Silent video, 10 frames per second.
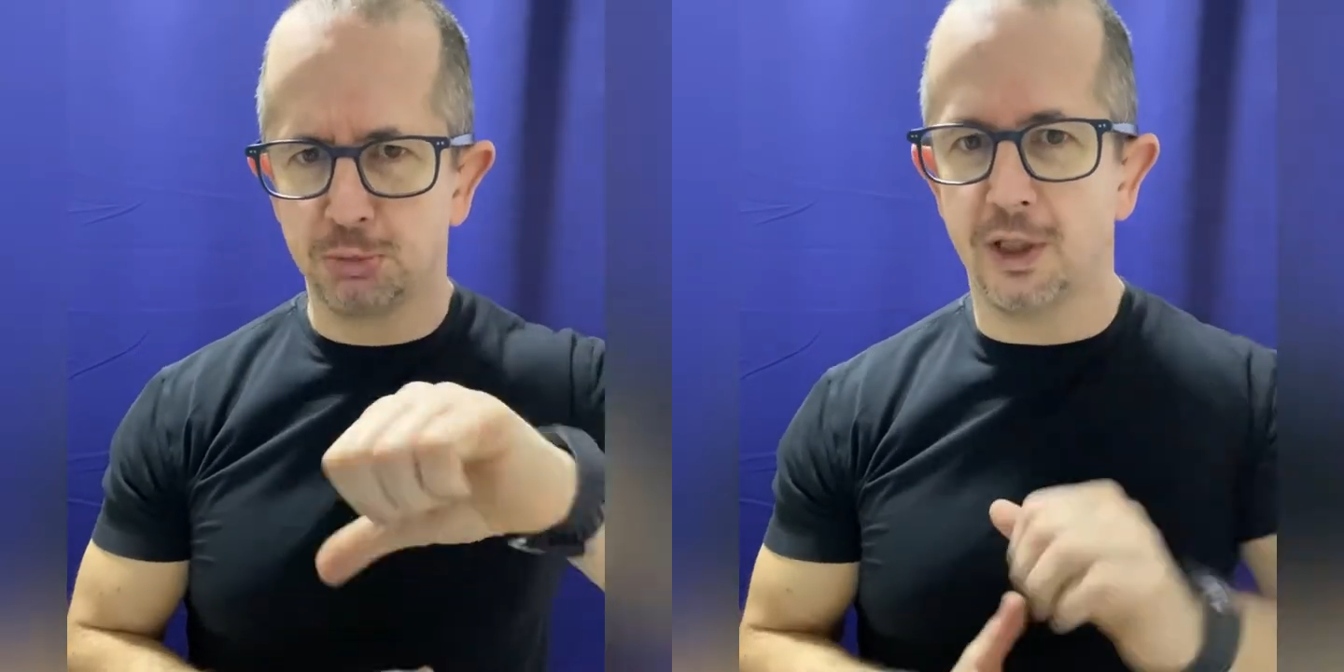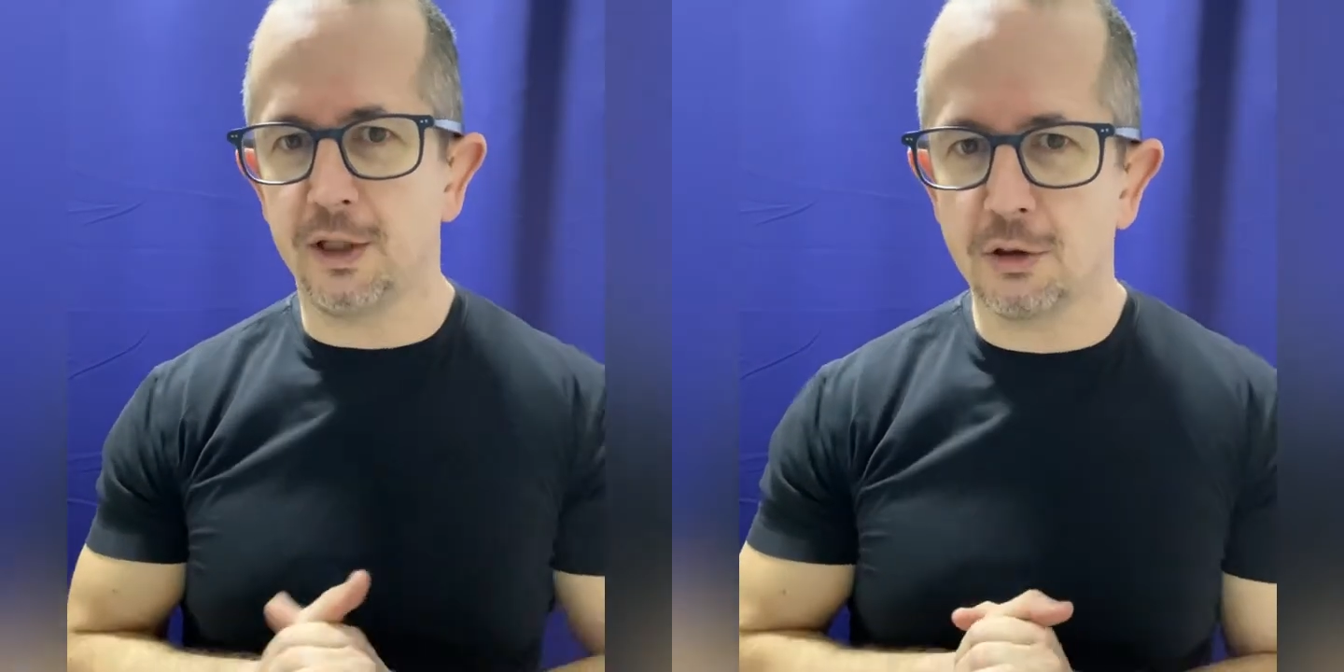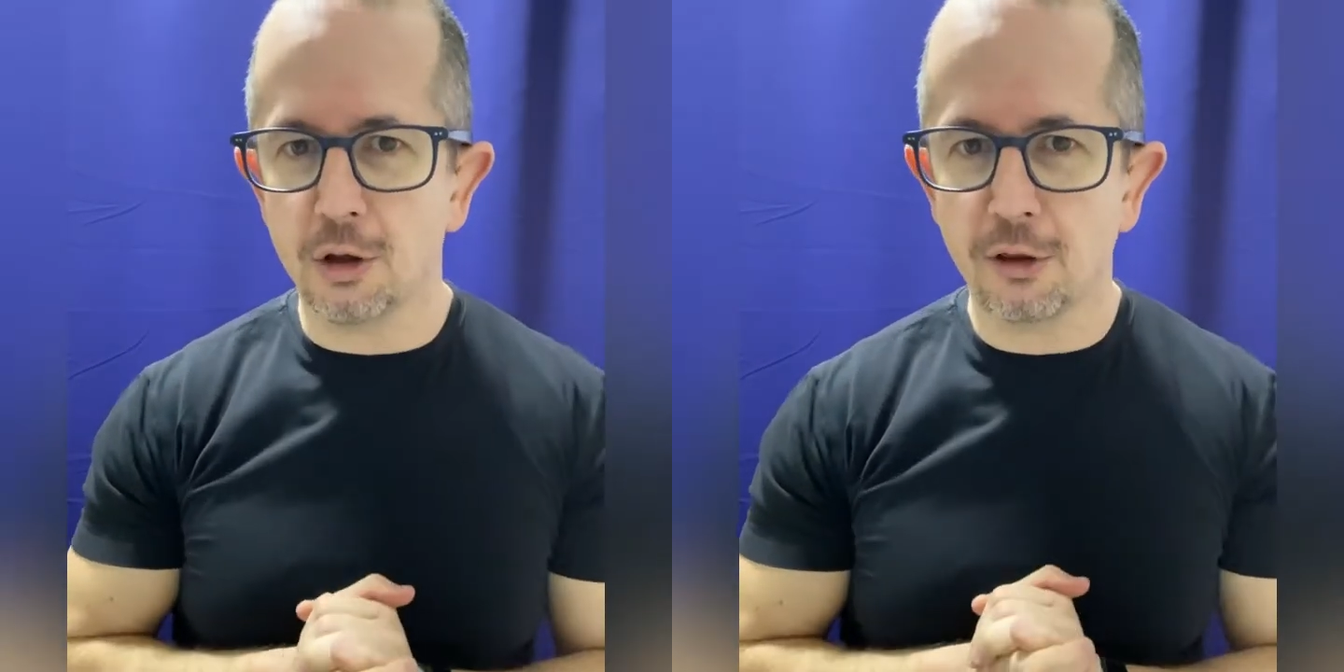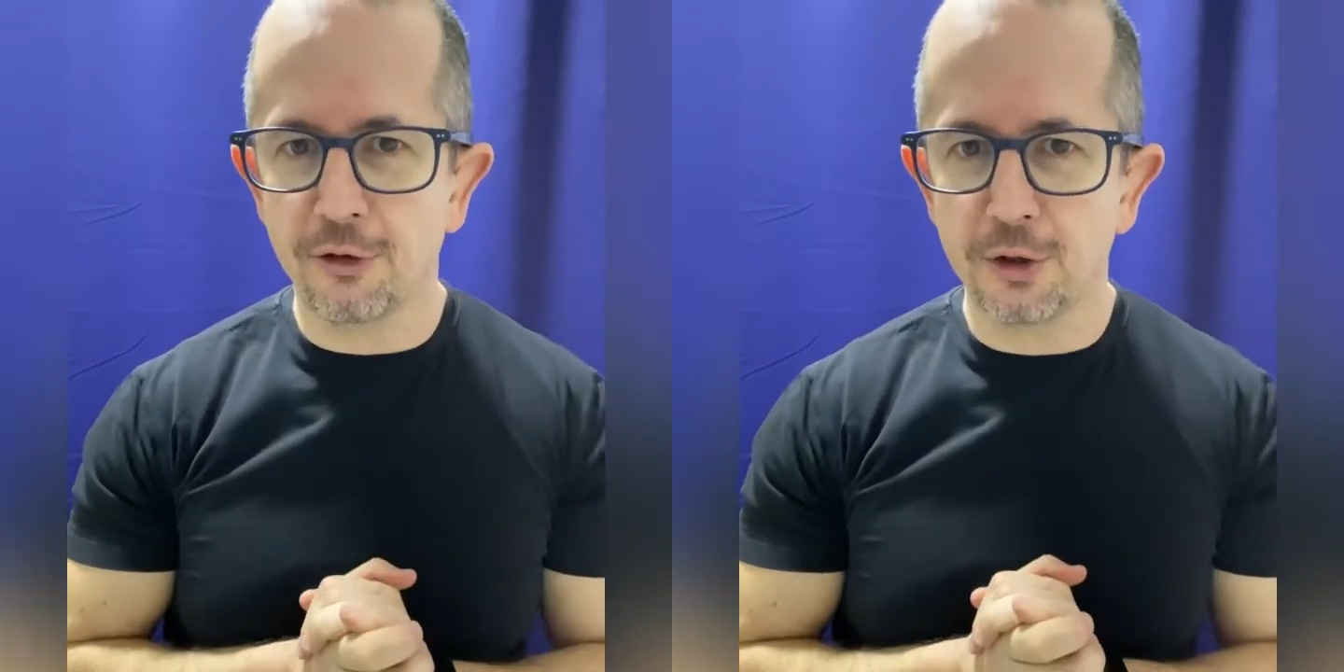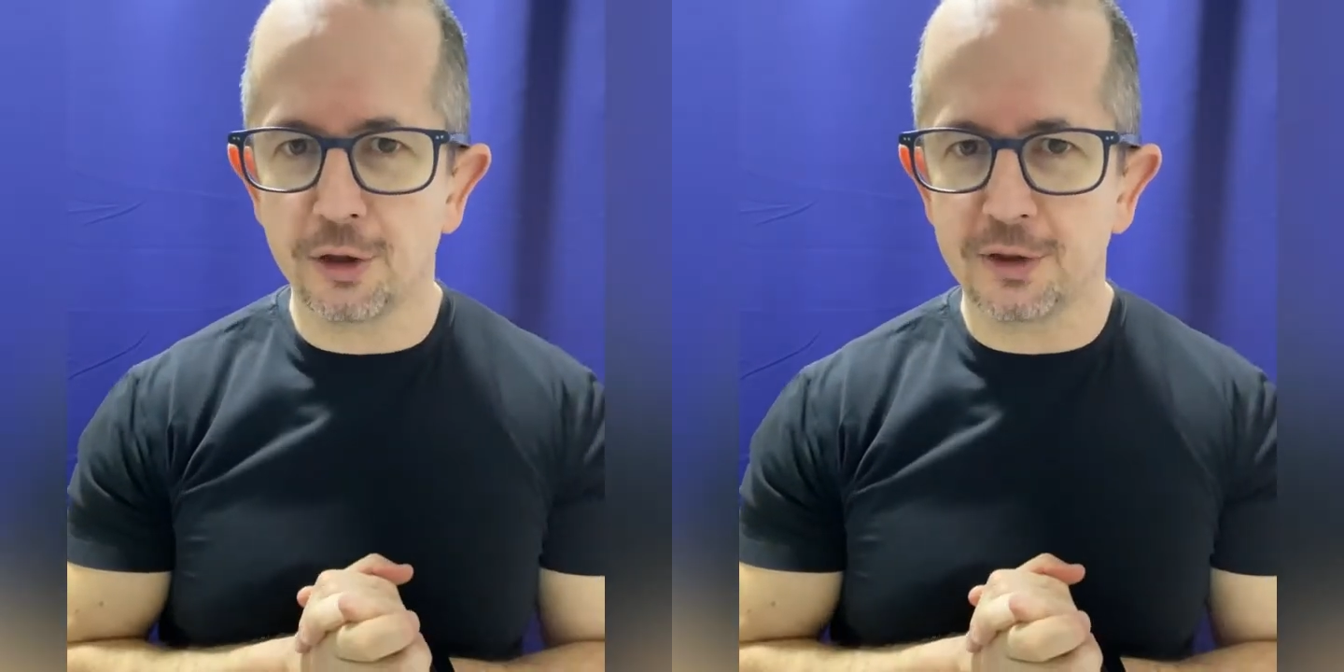in
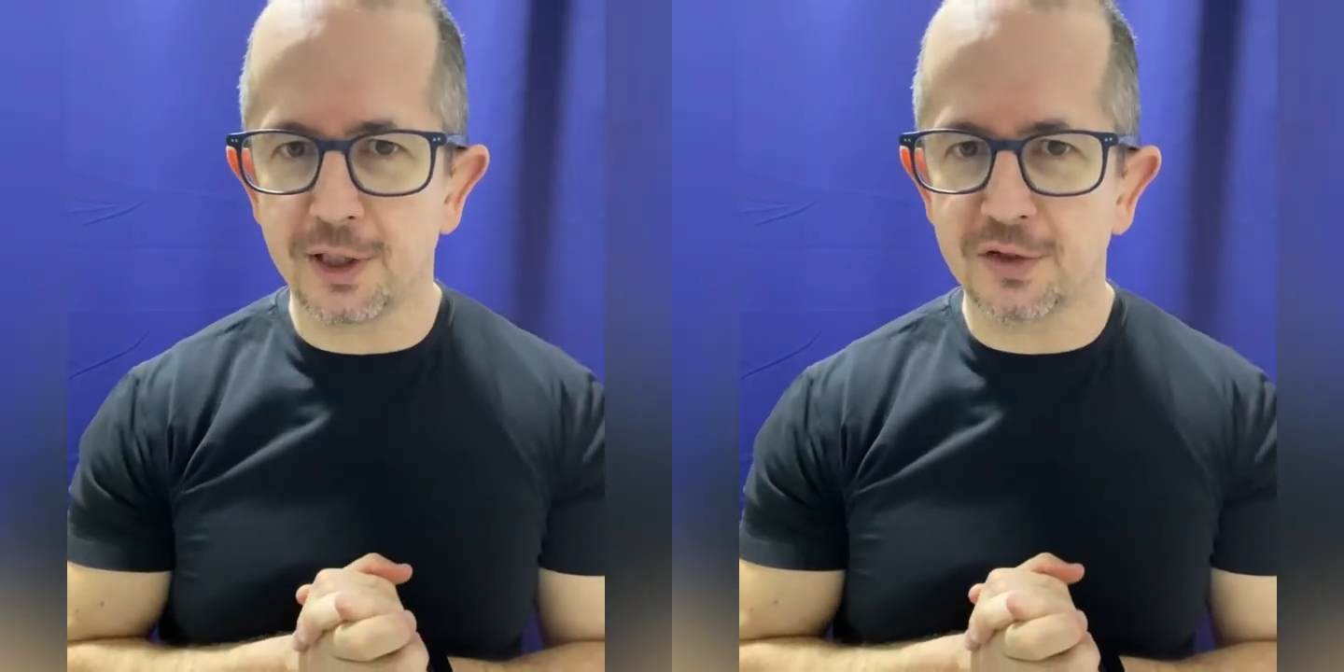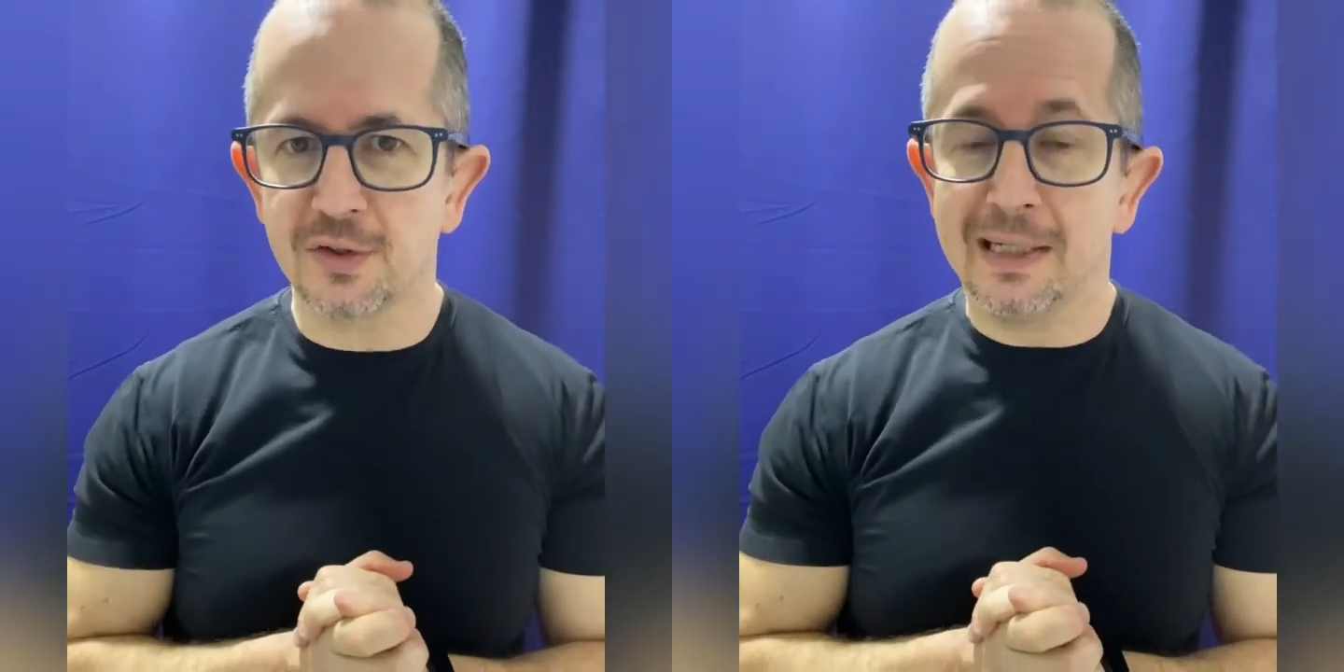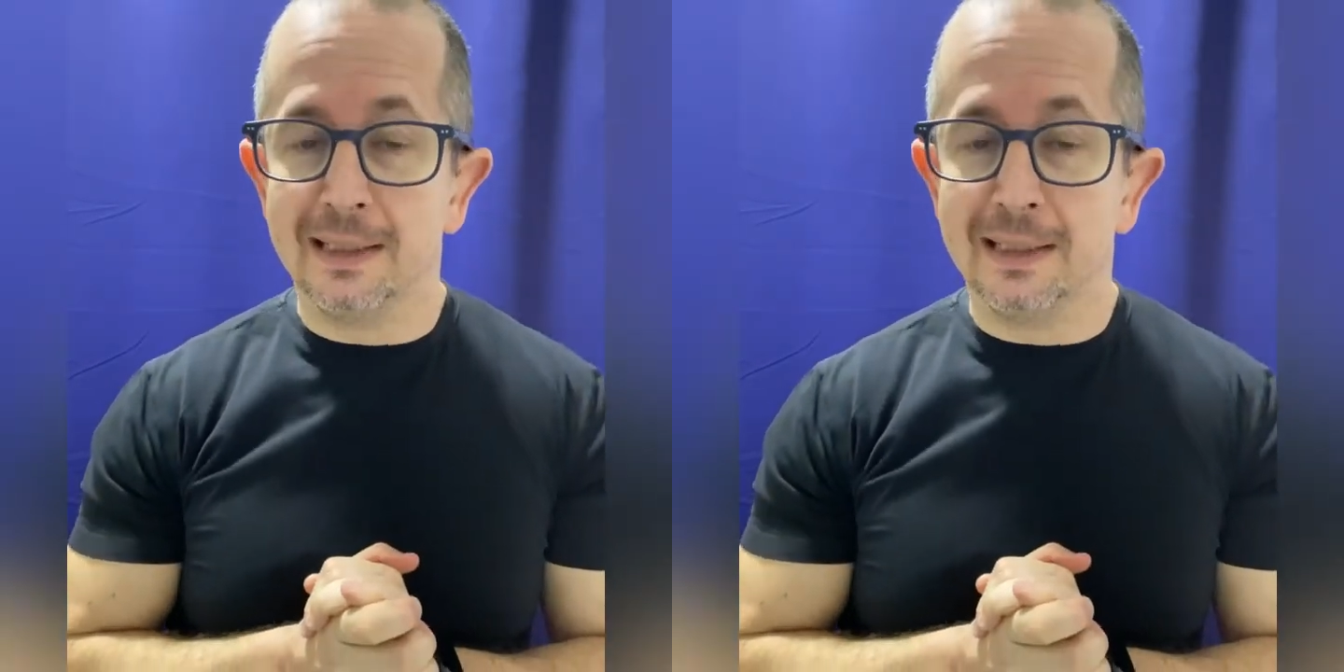orthodontics